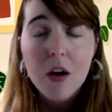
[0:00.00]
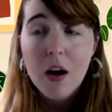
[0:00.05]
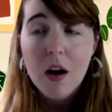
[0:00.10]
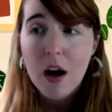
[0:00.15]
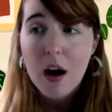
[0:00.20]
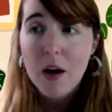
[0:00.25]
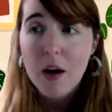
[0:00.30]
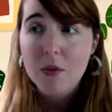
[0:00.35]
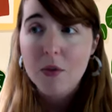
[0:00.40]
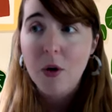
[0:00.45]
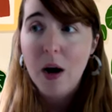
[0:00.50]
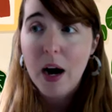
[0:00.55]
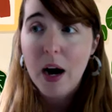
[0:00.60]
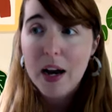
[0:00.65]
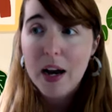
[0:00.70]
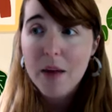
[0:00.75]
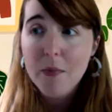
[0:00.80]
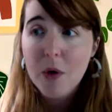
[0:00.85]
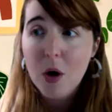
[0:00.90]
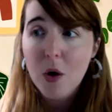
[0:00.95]
Um, so
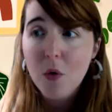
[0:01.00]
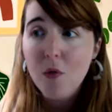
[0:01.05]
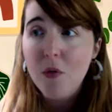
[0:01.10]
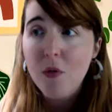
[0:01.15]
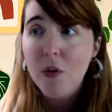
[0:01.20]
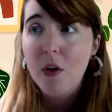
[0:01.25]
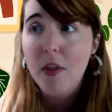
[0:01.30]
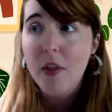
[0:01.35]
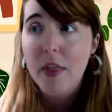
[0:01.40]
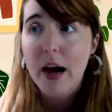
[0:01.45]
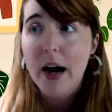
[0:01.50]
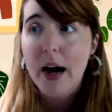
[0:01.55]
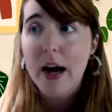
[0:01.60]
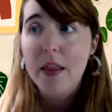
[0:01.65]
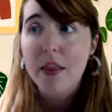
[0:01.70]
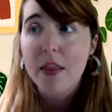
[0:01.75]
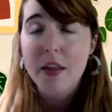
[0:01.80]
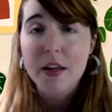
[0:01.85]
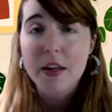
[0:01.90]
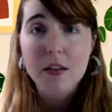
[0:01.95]
I'm hopeful that
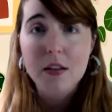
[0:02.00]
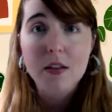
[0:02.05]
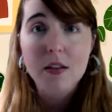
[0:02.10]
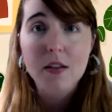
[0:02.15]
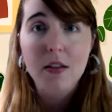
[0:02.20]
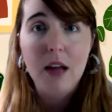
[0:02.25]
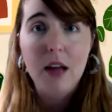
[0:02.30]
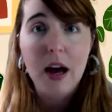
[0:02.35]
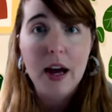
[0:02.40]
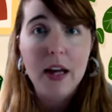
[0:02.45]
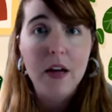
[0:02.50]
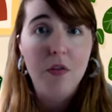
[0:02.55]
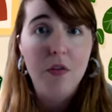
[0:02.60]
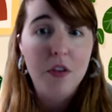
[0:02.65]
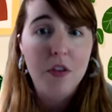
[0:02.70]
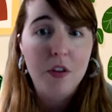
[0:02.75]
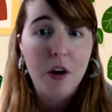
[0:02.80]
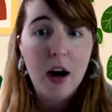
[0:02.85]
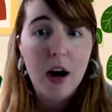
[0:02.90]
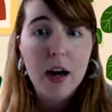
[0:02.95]
this line of
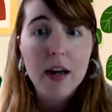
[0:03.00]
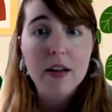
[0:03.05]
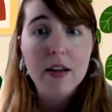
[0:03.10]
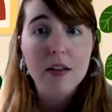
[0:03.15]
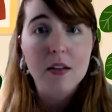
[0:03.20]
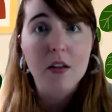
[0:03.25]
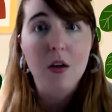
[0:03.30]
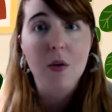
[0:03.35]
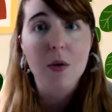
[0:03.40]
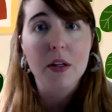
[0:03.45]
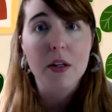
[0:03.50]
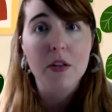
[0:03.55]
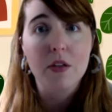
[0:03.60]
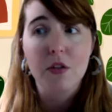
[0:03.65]
thought is going